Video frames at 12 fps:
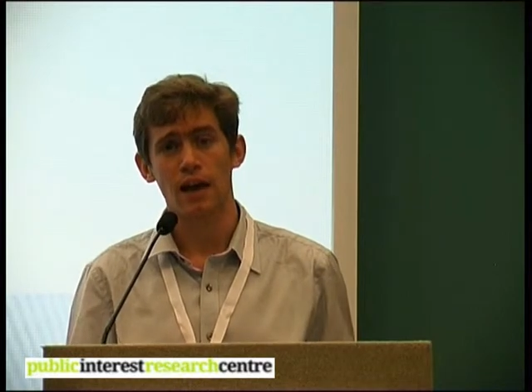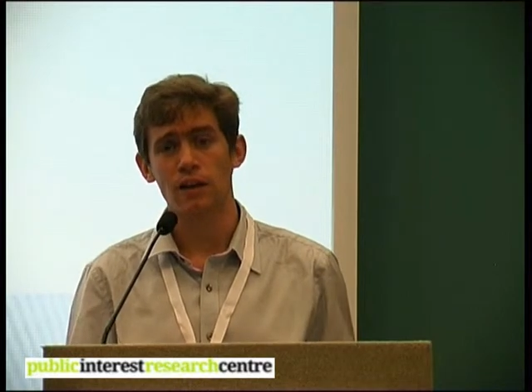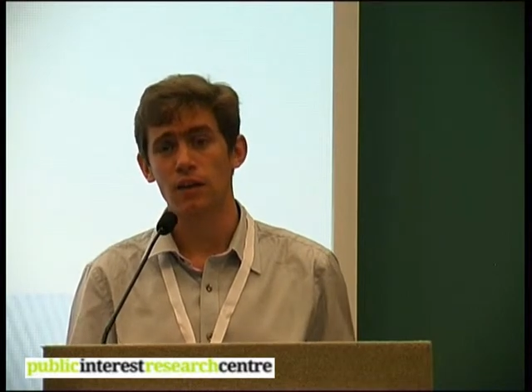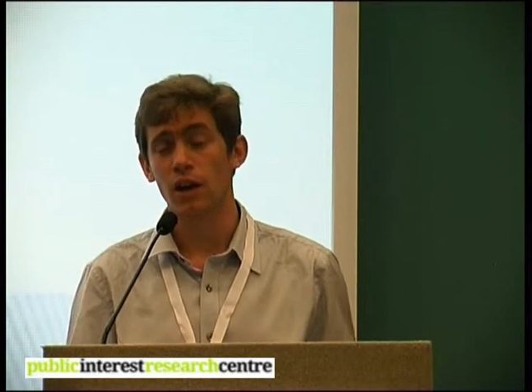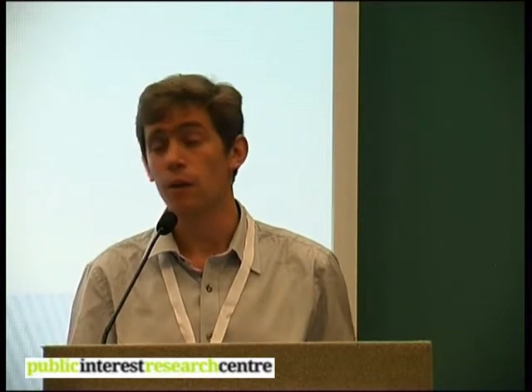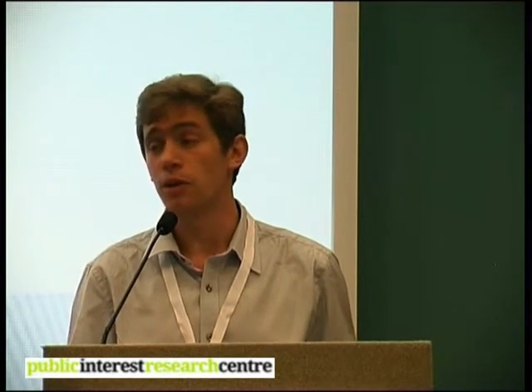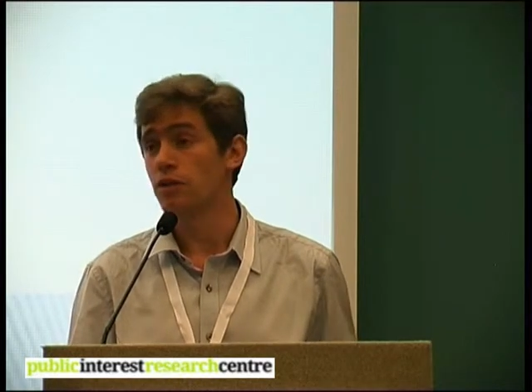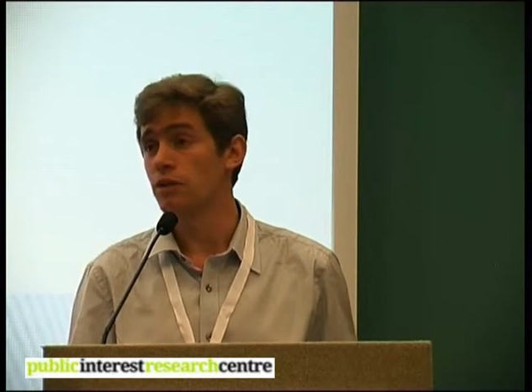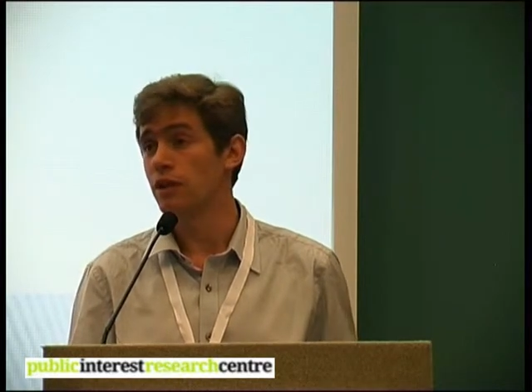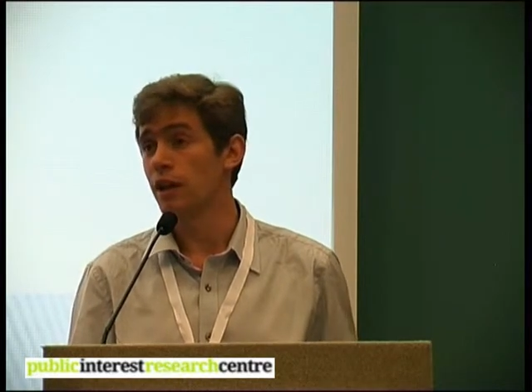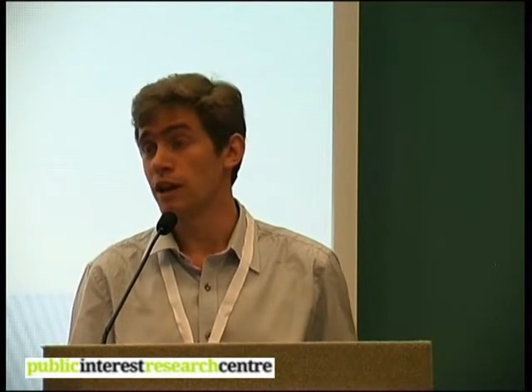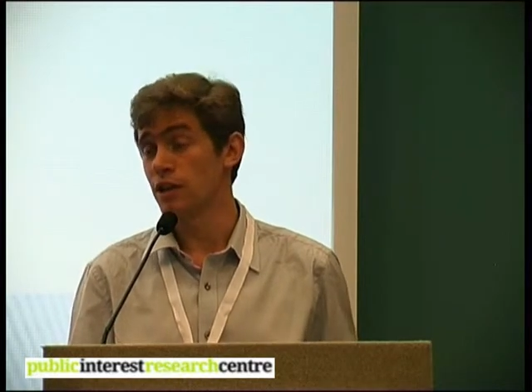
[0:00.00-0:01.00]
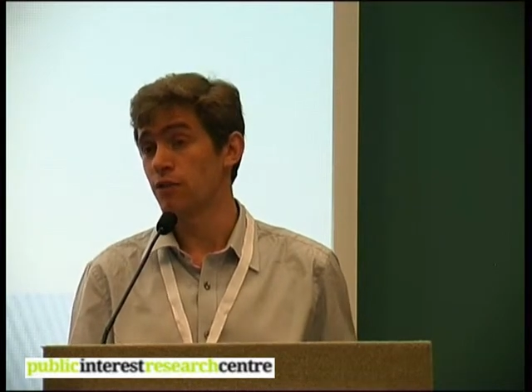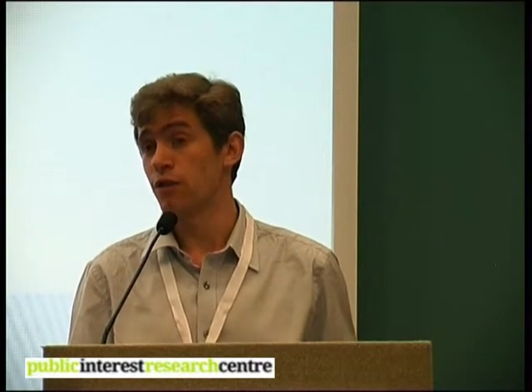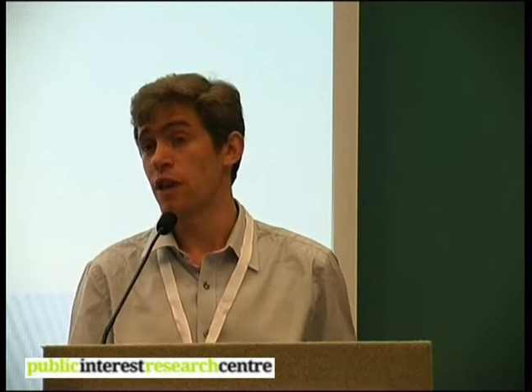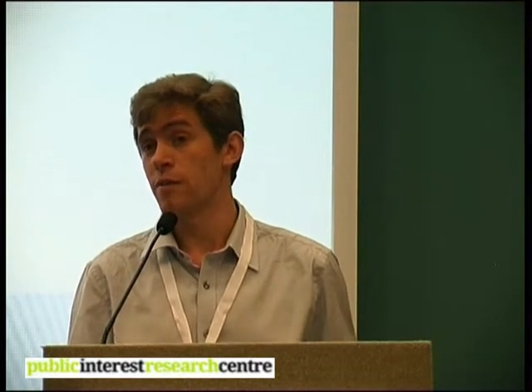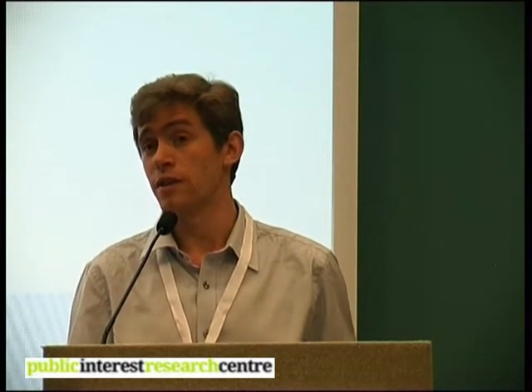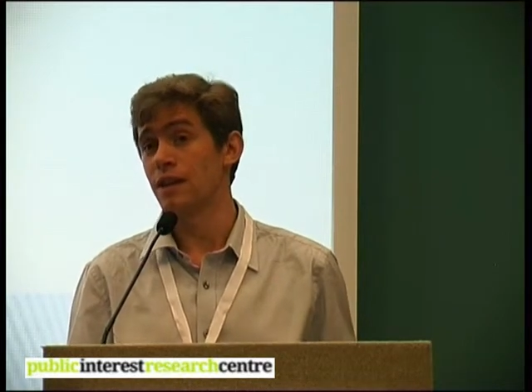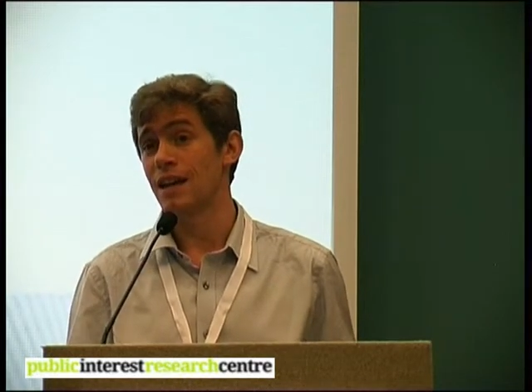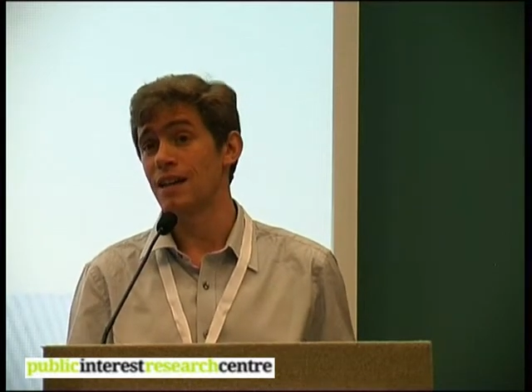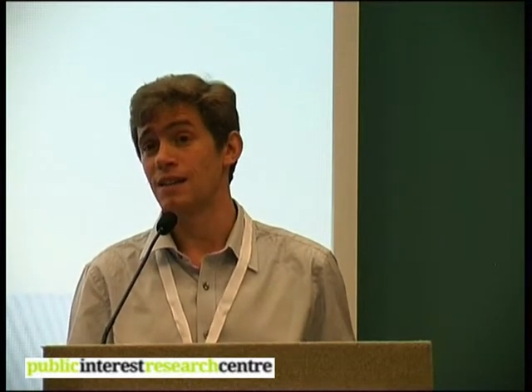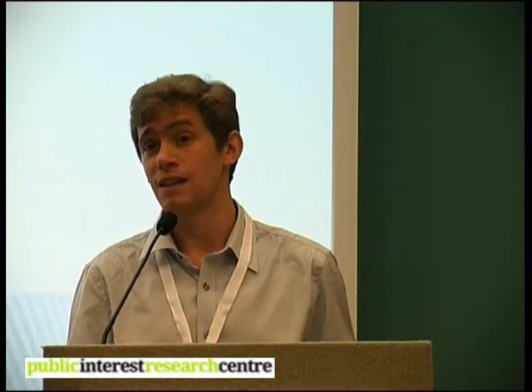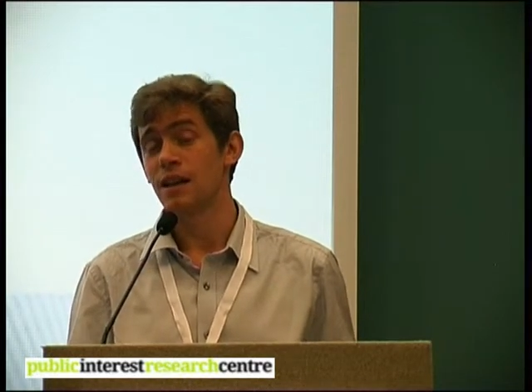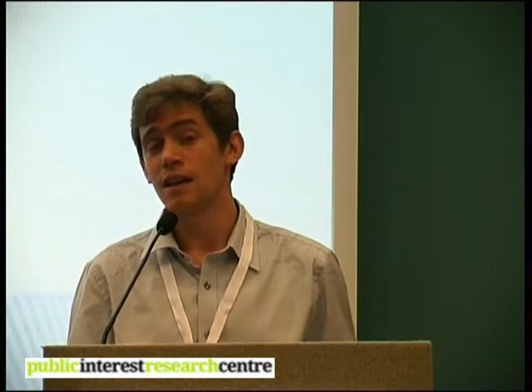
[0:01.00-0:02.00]
and I would like to frame it
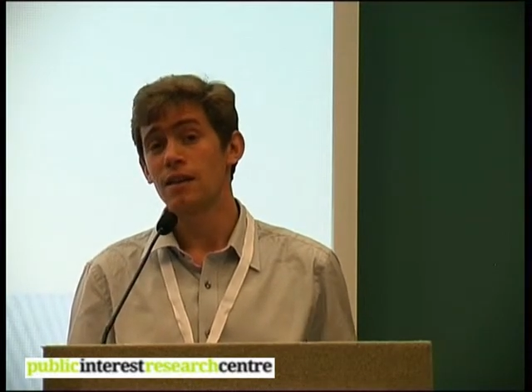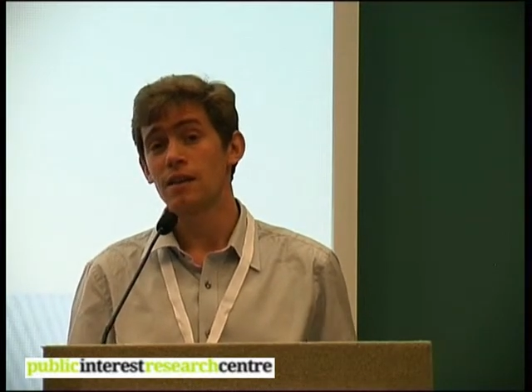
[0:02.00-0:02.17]
as